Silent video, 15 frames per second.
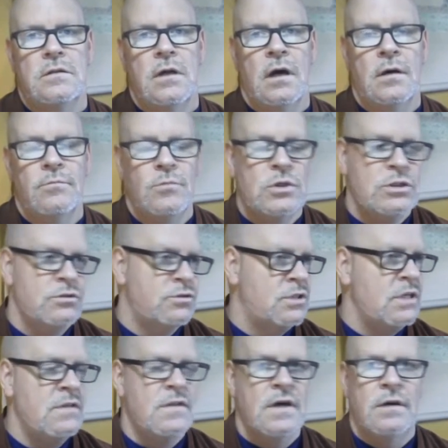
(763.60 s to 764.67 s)
when you see
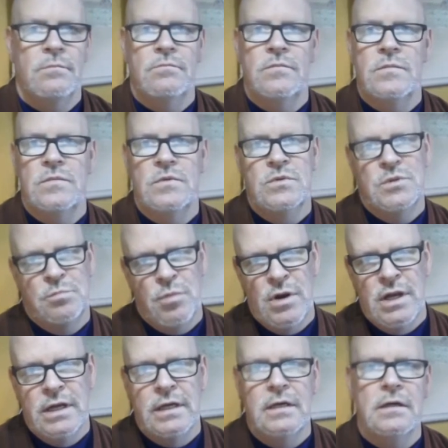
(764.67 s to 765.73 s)
them,
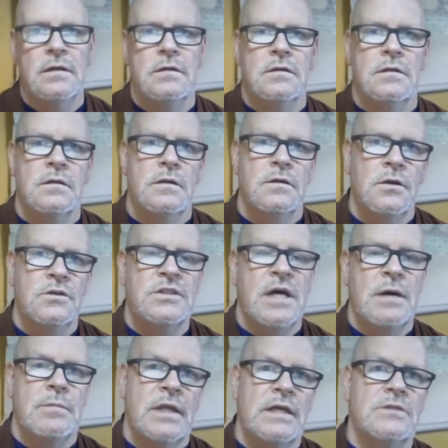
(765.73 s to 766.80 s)
spring, those type
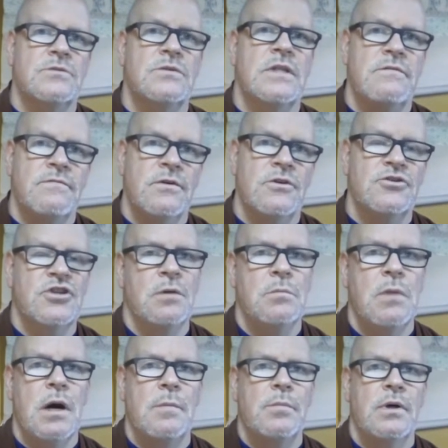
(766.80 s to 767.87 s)
of things when they first come
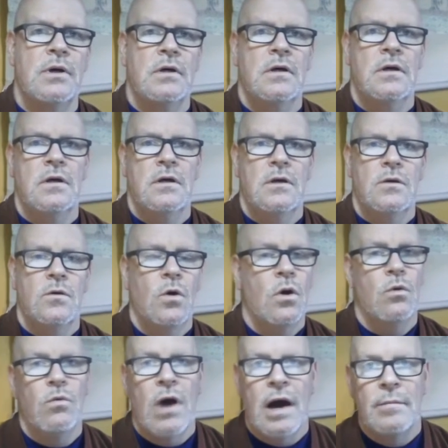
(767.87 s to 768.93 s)
up, or
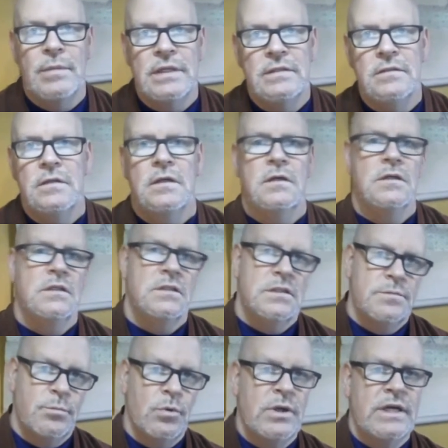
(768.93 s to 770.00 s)
robin,
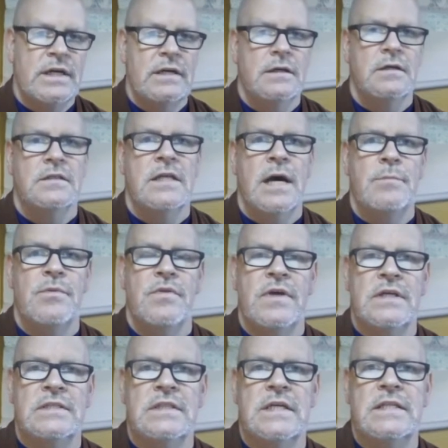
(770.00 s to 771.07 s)
spring, type of
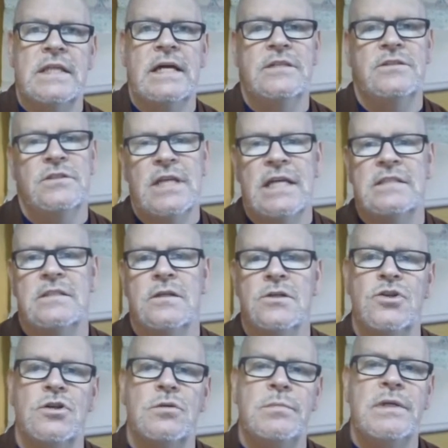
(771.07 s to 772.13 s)
things like that. So that's a
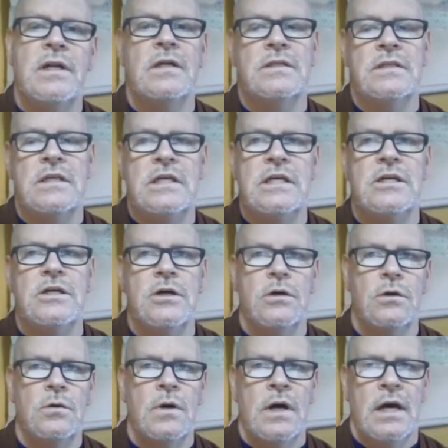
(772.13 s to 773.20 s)
little bit on Kigo
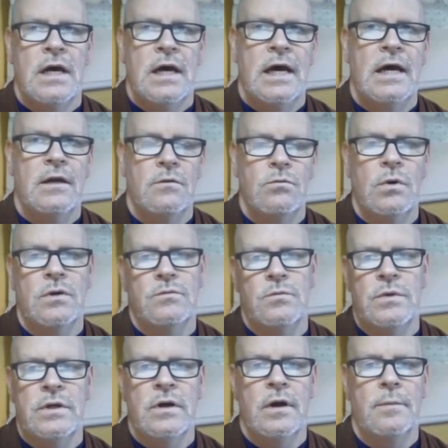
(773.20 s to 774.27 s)
and
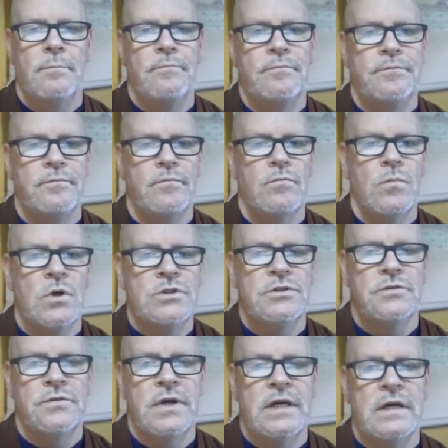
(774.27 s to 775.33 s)
what you're
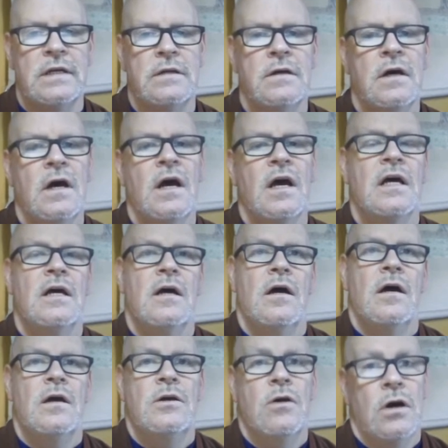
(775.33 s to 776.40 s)
thinking.
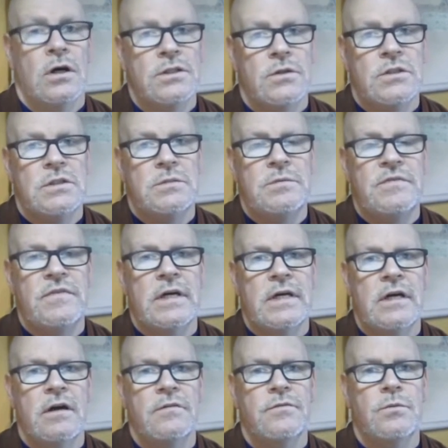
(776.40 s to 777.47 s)
You also want to be very
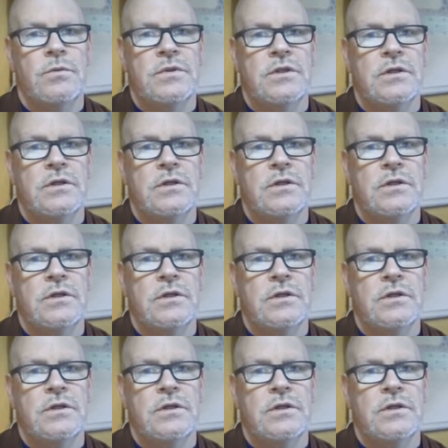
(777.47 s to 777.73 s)
careful with the